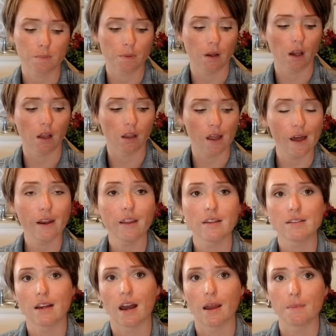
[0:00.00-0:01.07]
But a lot of the
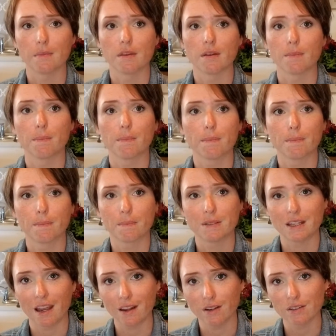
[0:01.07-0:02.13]
time, the
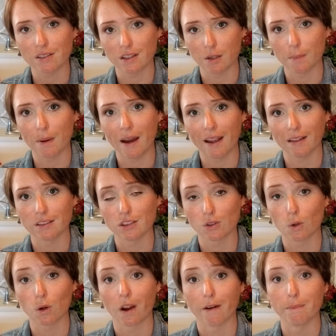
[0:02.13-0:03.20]
potatoes that you buy in
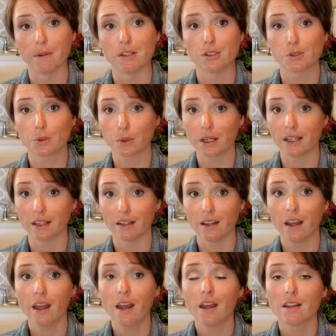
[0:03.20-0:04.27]
store have been treated
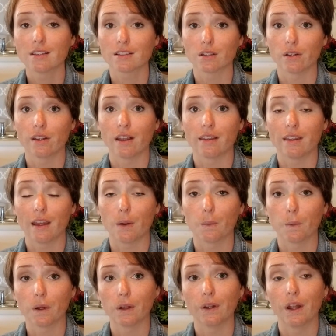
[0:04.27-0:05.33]
so that they
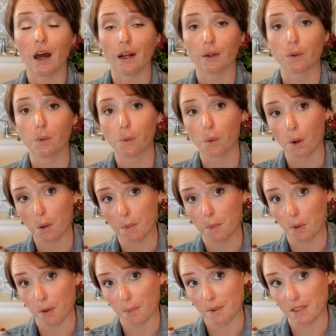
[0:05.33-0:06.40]
will not grow
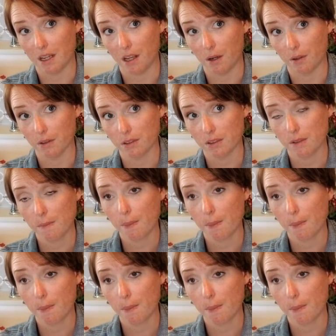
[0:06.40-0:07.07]
more potatoes.